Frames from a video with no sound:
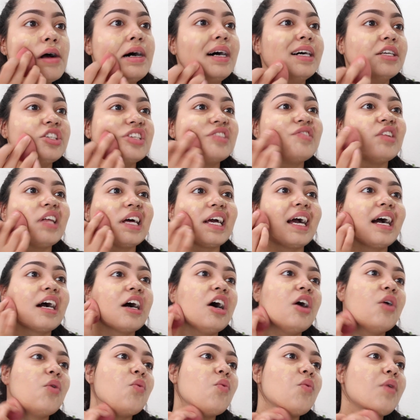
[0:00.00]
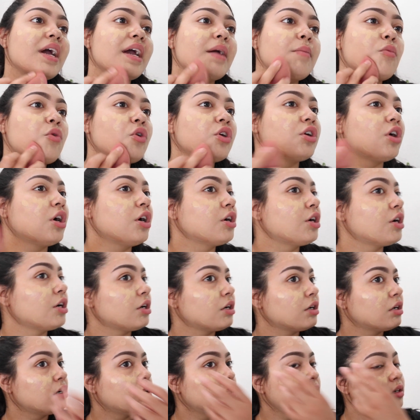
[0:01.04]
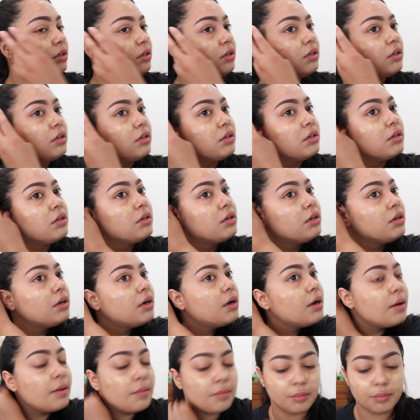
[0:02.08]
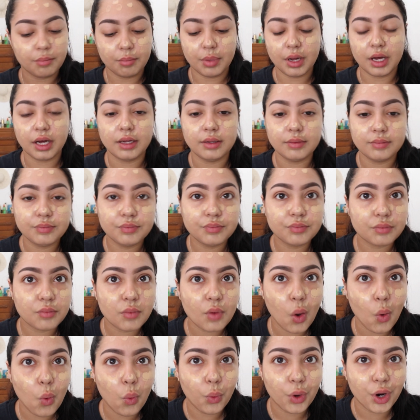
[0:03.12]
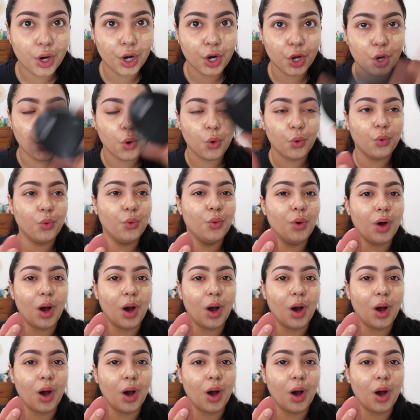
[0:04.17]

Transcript: I just feel like I got way more darker. But we're gonna go,